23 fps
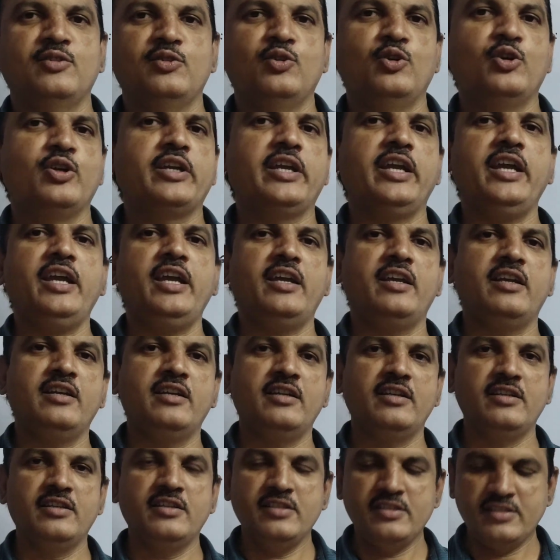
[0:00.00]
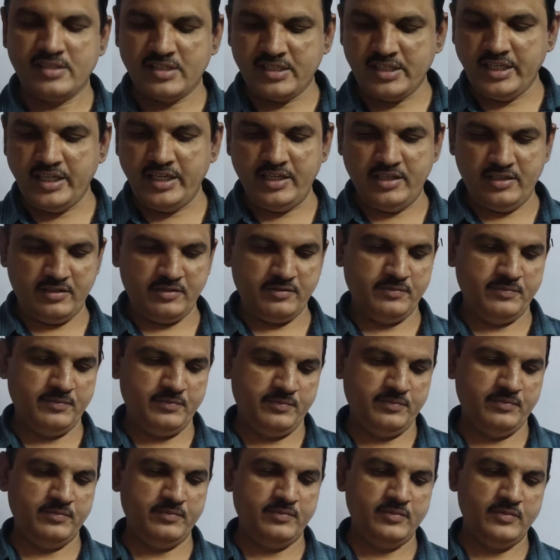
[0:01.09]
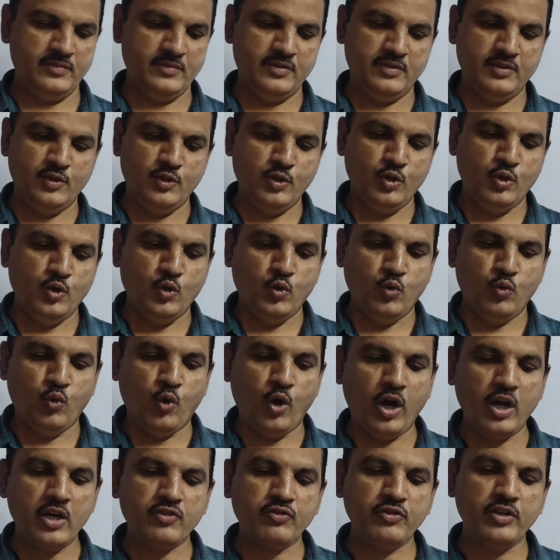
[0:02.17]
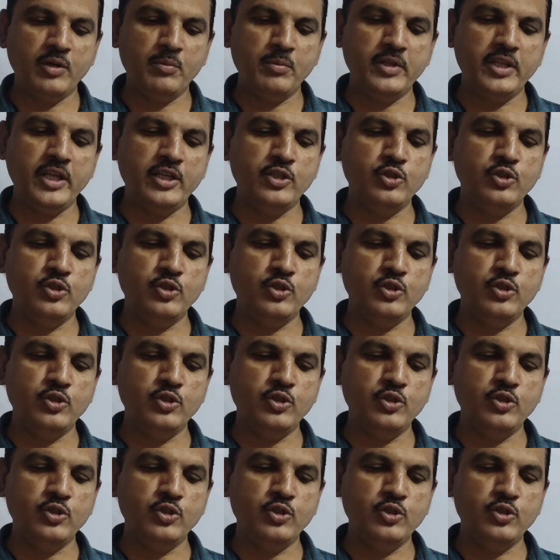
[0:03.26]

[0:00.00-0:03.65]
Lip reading: Okay, see here. What will be the